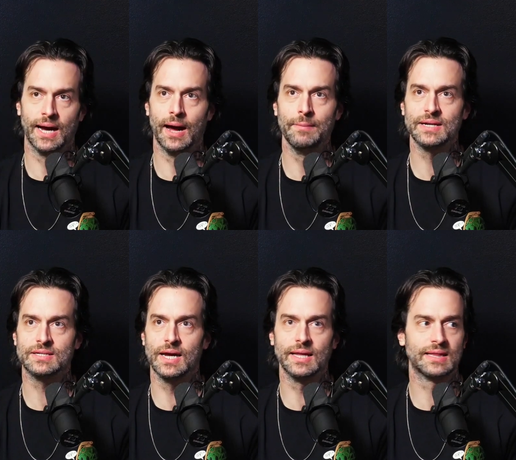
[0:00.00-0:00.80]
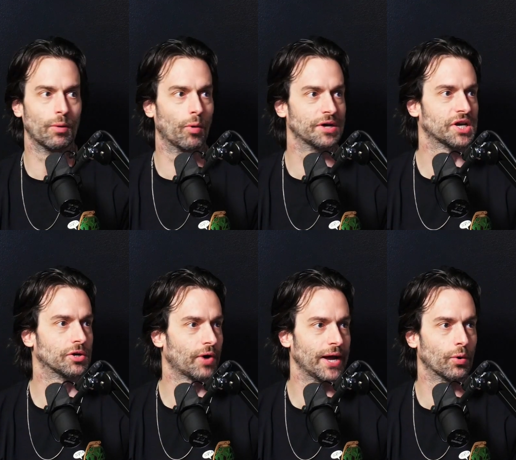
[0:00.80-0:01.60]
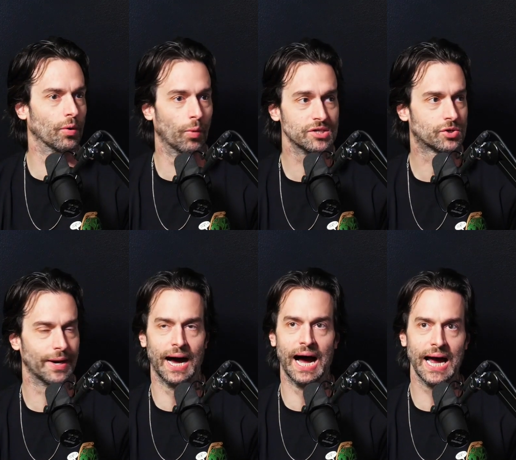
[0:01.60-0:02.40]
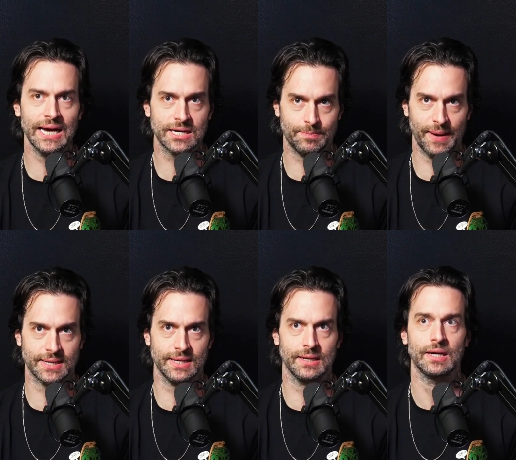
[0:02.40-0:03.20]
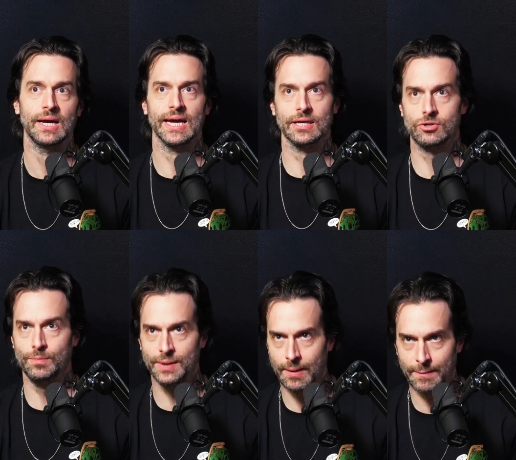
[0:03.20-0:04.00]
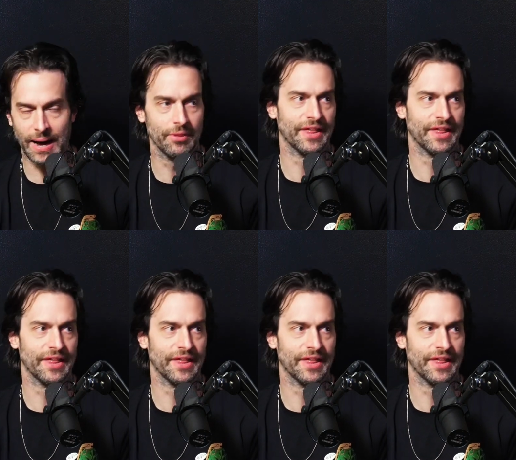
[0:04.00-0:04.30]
I'm not saying that wasn't great or it was great. I expected it to be about that. It met your